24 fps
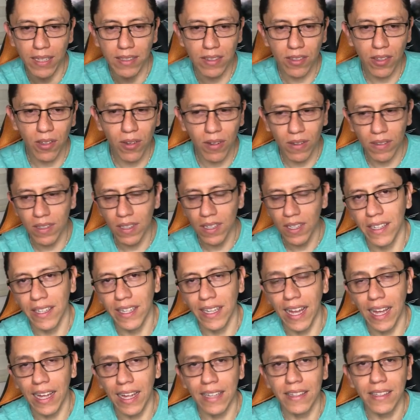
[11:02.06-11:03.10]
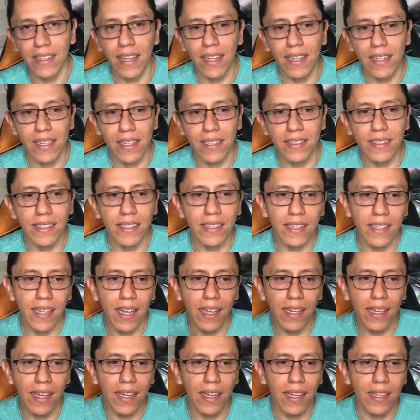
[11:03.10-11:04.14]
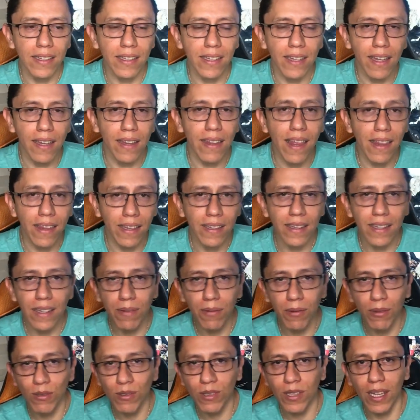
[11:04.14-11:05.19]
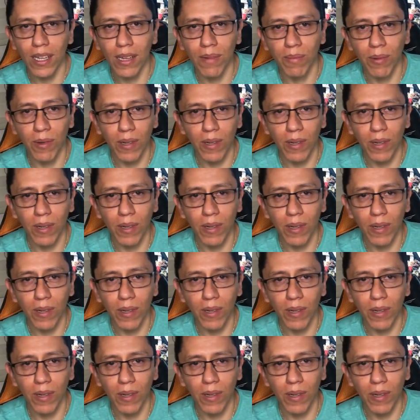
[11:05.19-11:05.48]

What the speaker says: elements, the wire, the exact arrangement of the quartz,